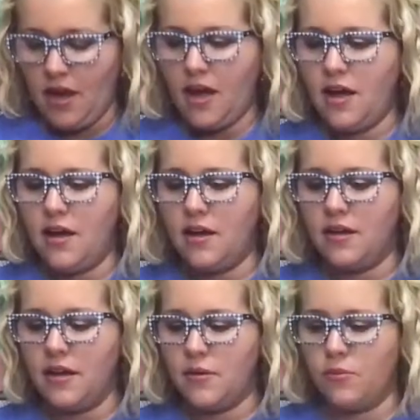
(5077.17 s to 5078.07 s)
Uh,
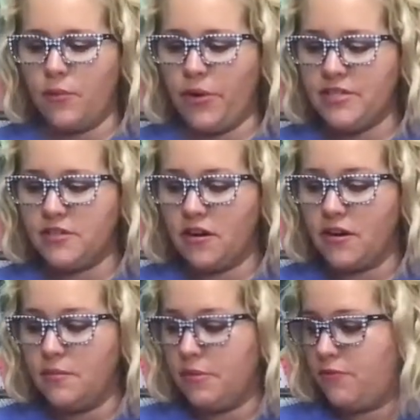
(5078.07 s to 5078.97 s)
we
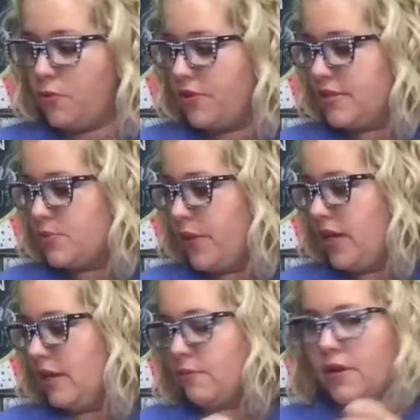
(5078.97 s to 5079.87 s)
started before this week
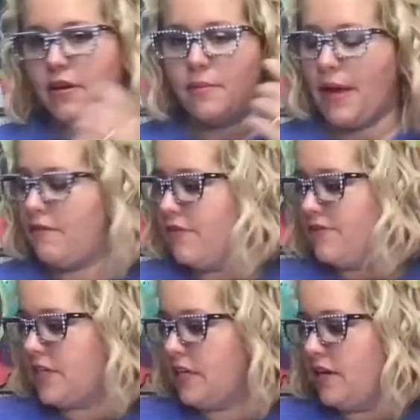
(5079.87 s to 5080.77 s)
at about
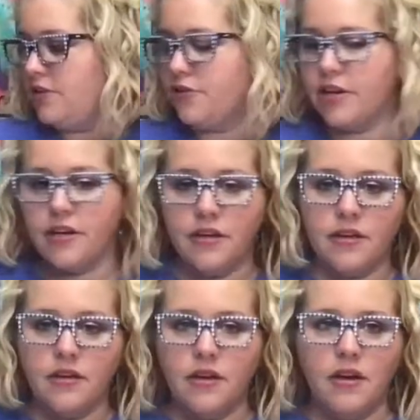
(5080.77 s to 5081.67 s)
1,500,
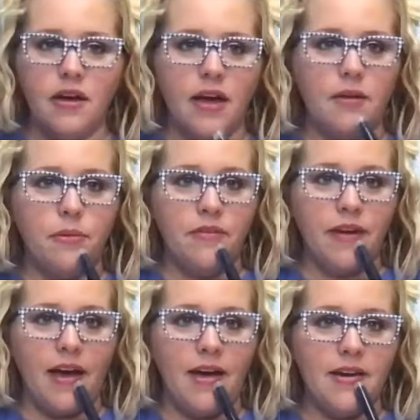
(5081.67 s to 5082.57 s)
and we've
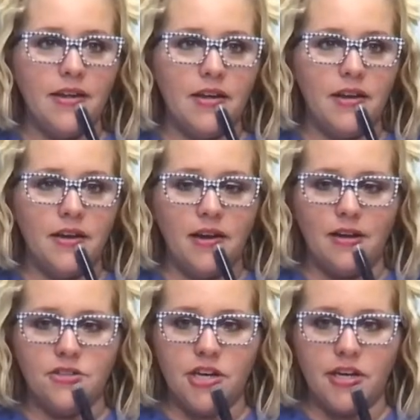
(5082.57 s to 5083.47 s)
added.
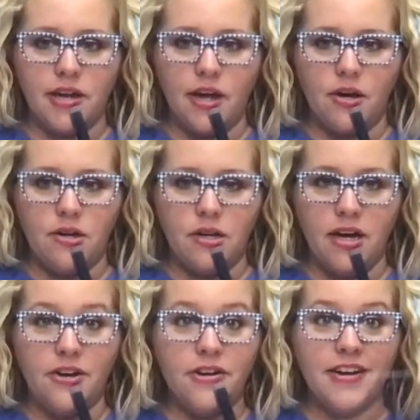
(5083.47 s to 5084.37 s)
I'll check now.
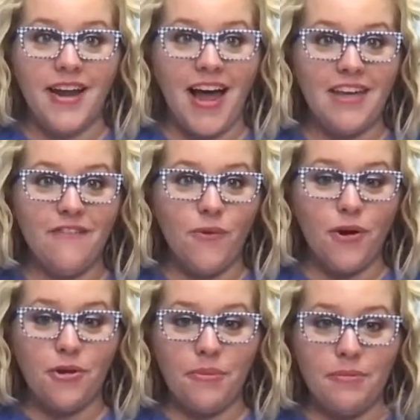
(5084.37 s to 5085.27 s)
194
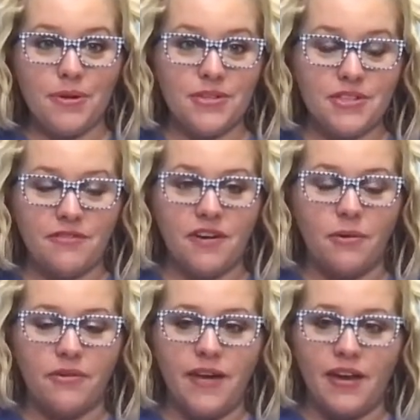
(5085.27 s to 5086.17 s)
new members so far.
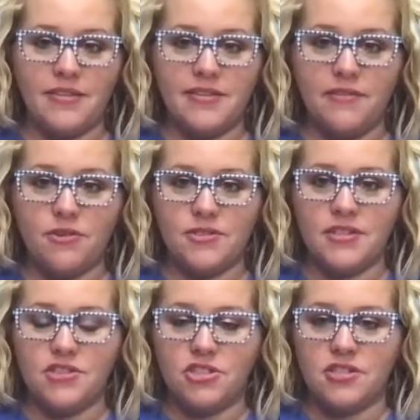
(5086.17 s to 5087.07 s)
We've added several
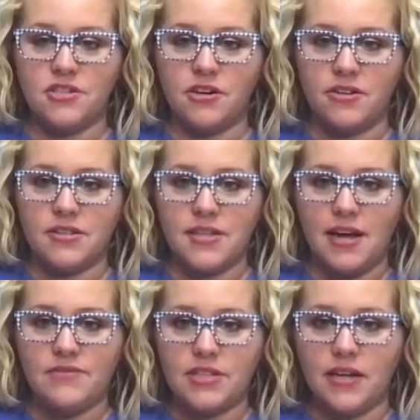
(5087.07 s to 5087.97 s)
since just starting this
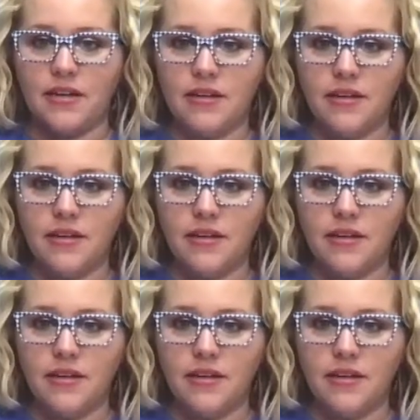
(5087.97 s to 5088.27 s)
live tonight.